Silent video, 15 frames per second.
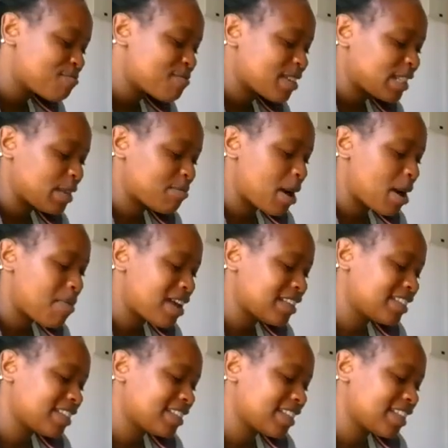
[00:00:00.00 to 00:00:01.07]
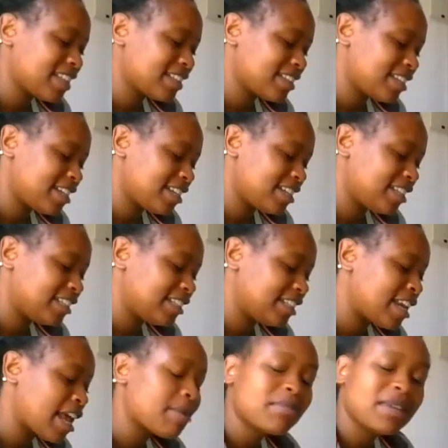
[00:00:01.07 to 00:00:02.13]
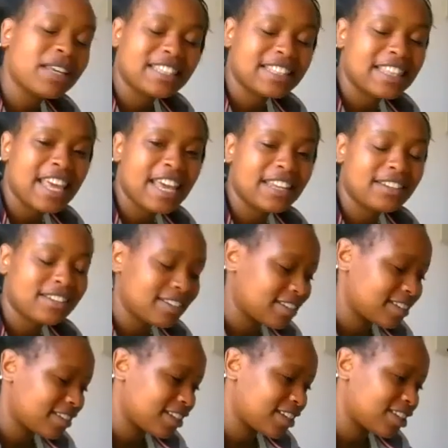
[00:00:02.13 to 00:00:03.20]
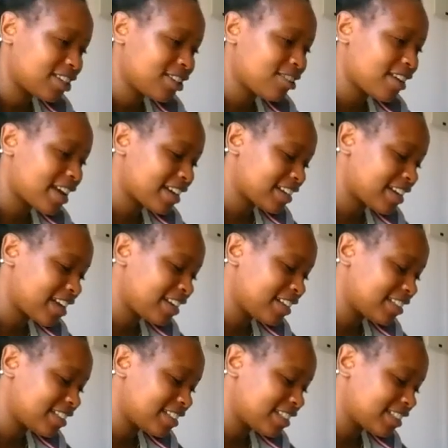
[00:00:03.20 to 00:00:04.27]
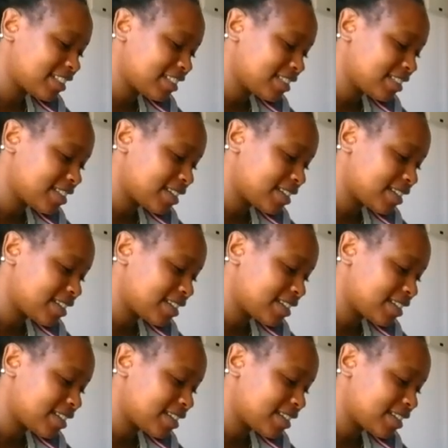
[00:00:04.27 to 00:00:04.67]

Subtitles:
Umesema purchases ni debit, then yeah, credit ni.